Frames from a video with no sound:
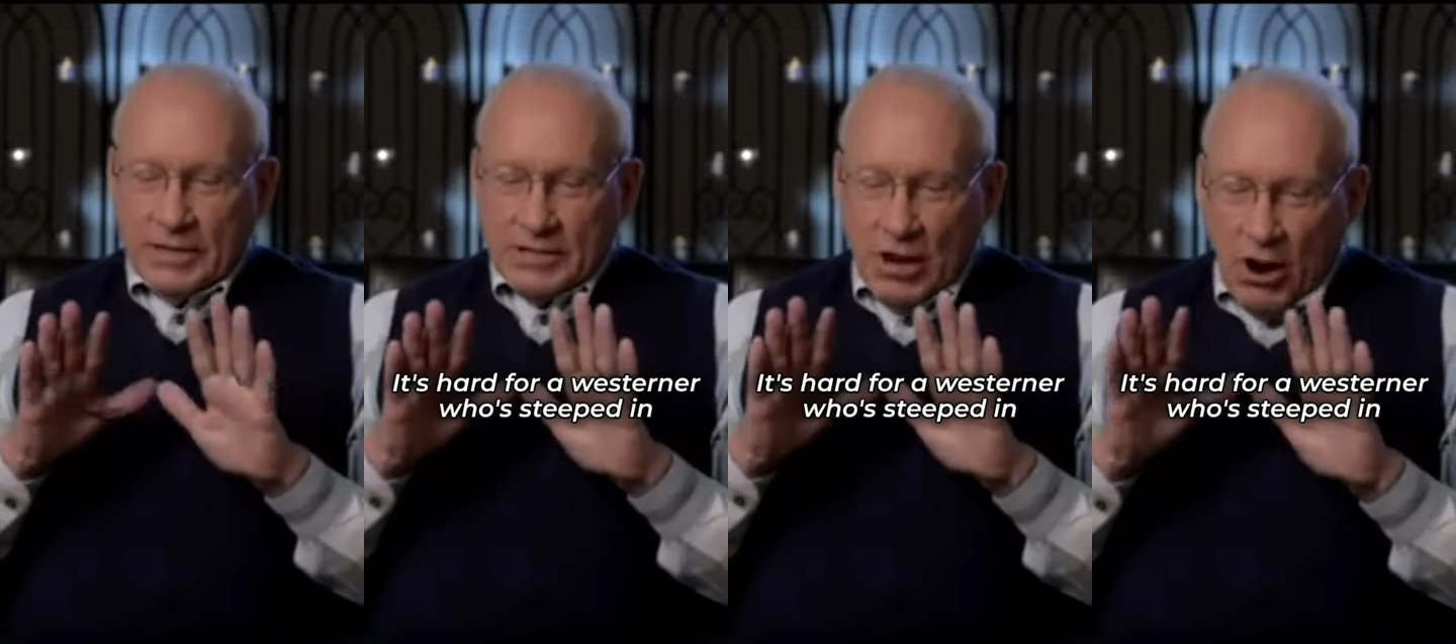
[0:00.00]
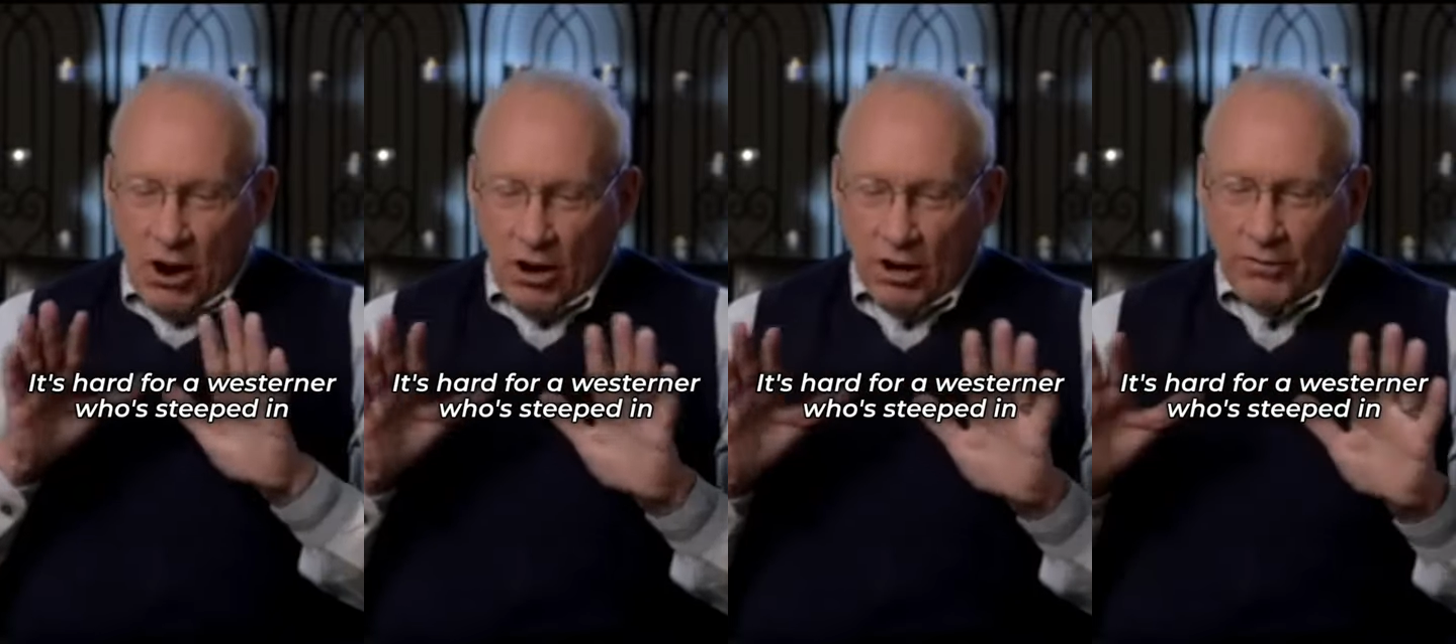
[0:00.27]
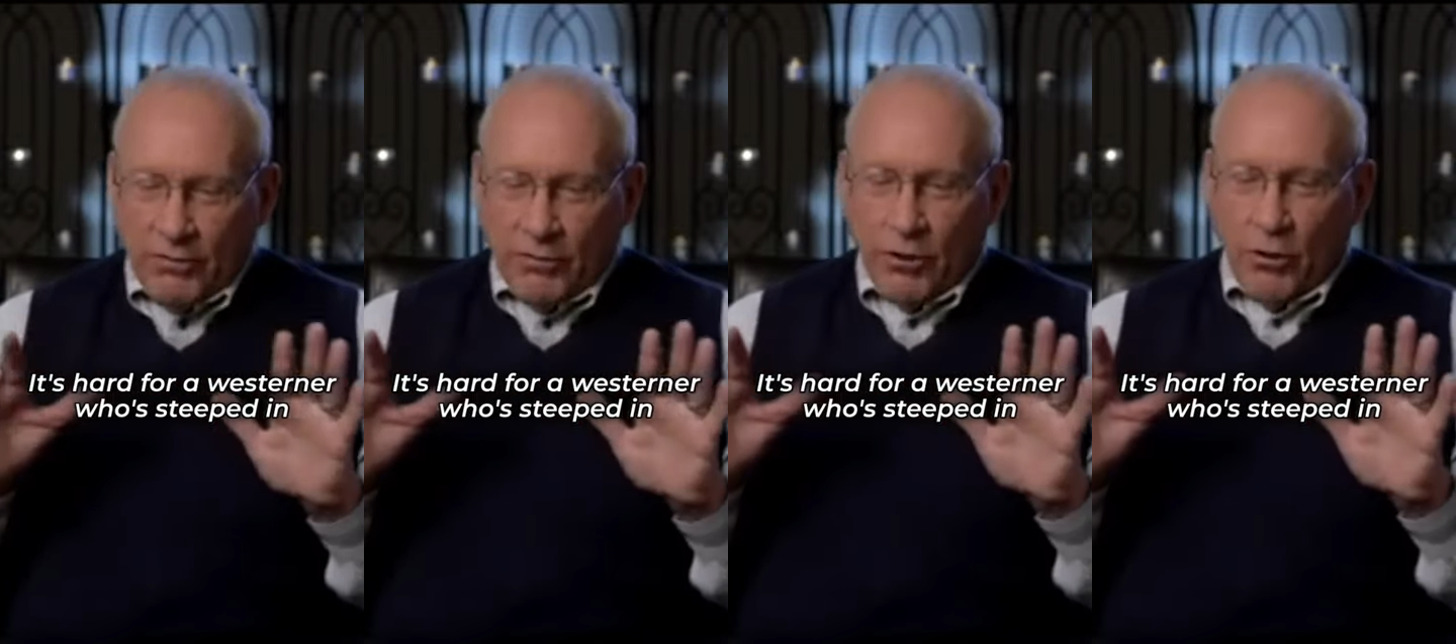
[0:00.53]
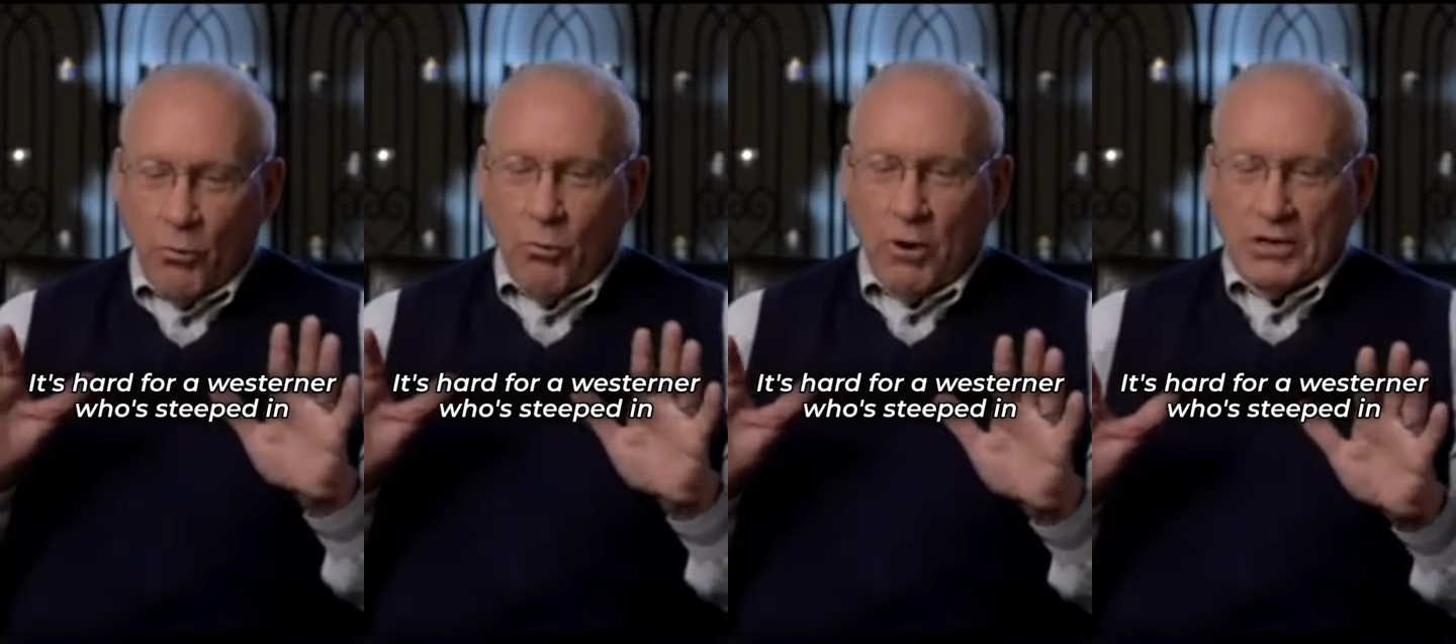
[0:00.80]
it's hard
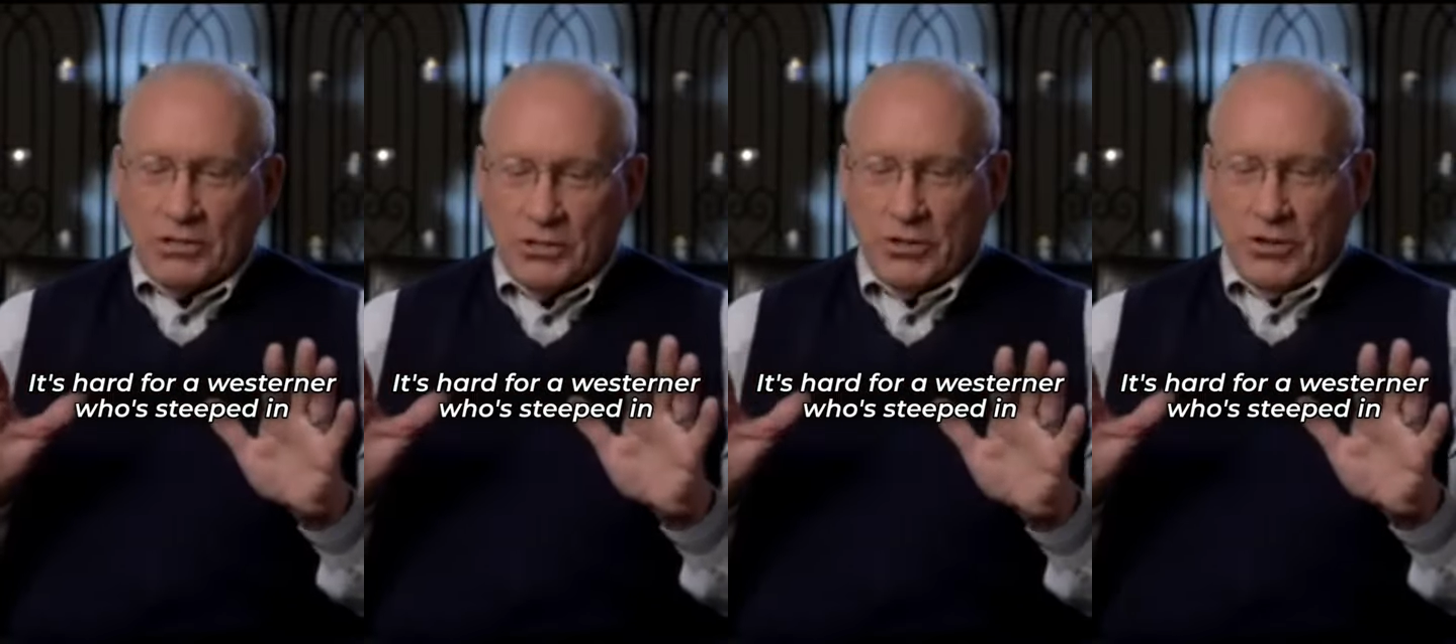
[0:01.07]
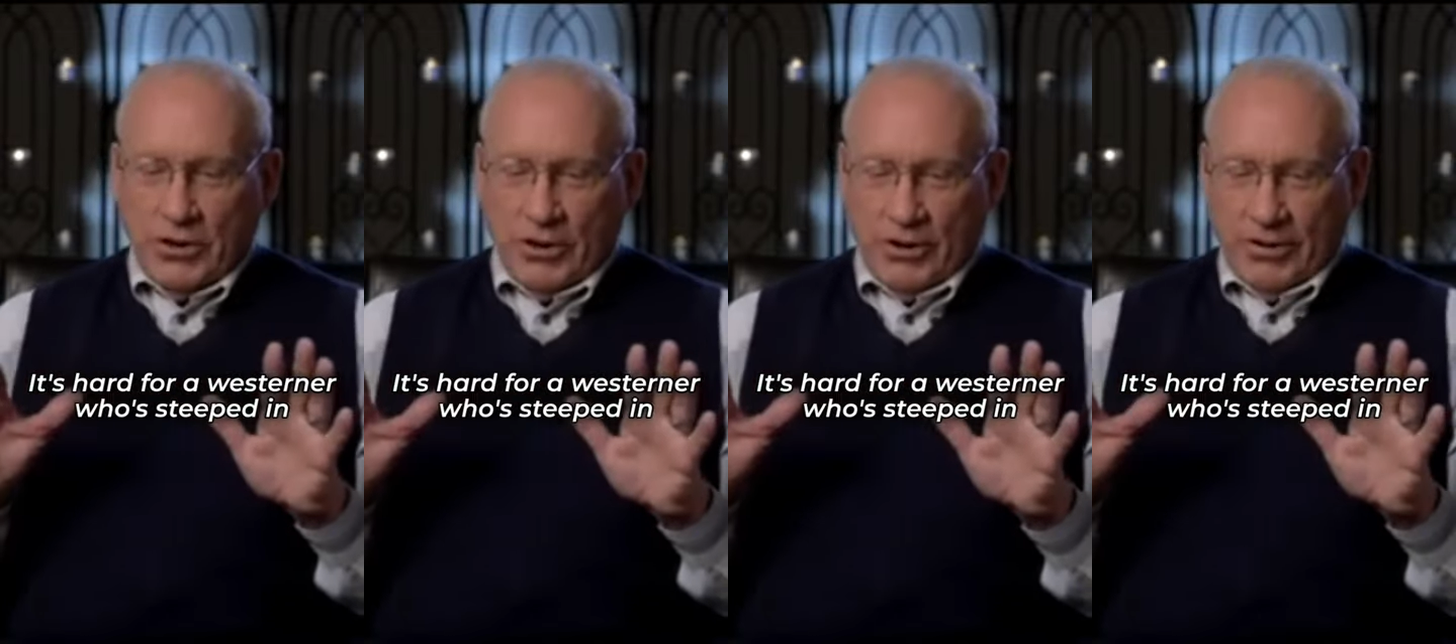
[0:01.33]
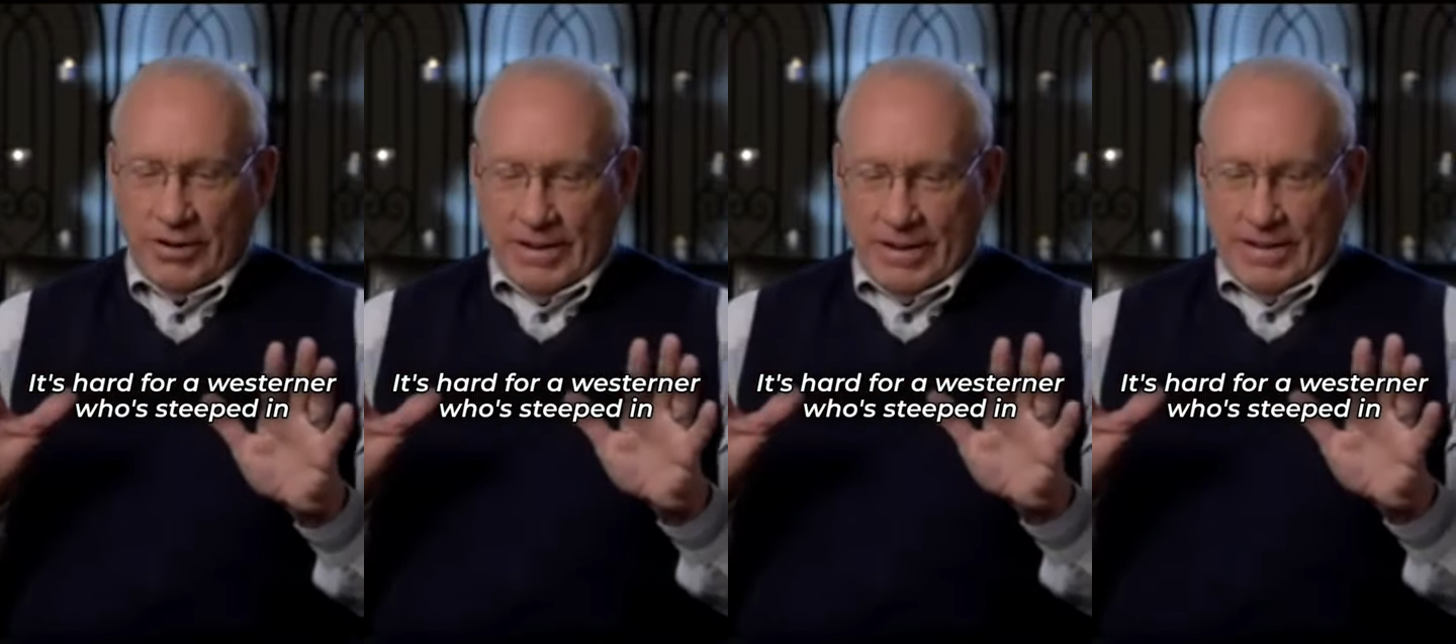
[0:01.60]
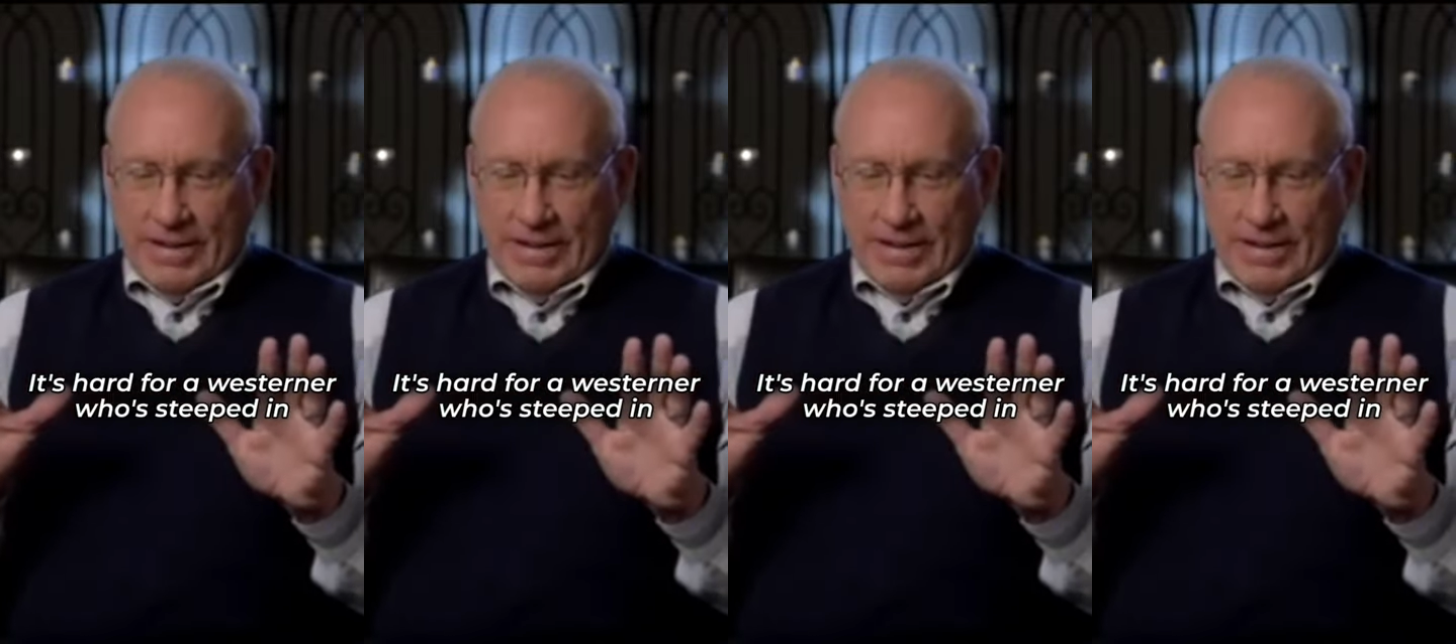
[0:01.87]
for a Westerner